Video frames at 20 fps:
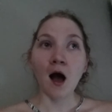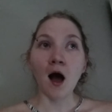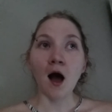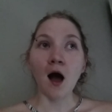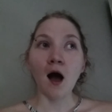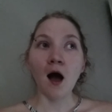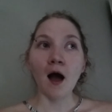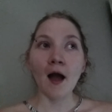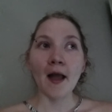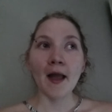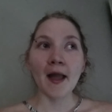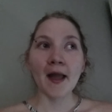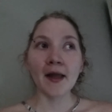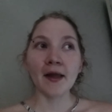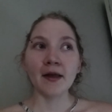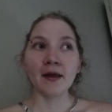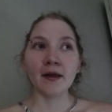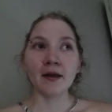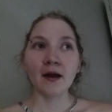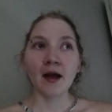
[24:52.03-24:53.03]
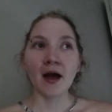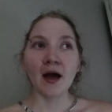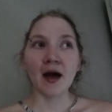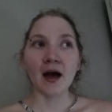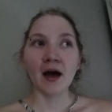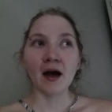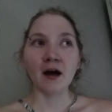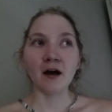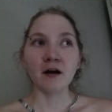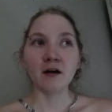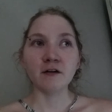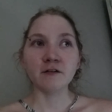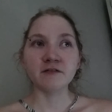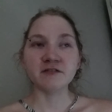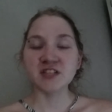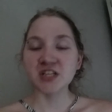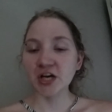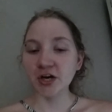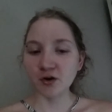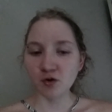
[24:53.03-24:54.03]
I
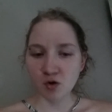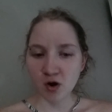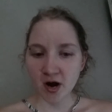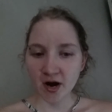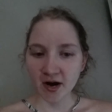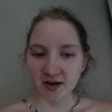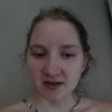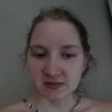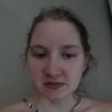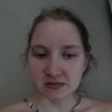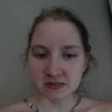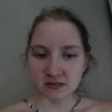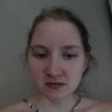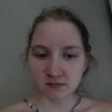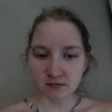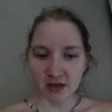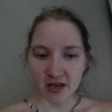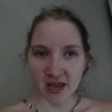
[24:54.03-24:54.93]
have tarot cards,